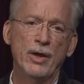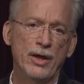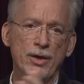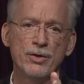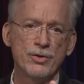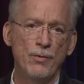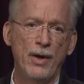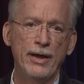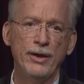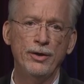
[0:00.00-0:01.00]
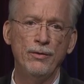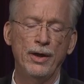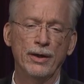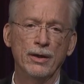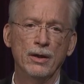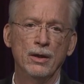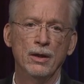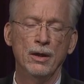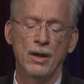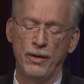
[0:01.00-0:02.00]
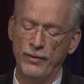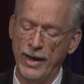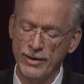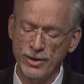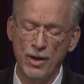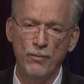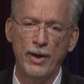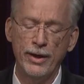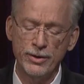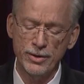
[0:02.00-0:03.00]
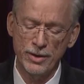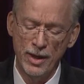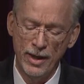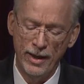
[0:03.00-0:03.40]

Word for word: and here's a way to do it. That's outrageous.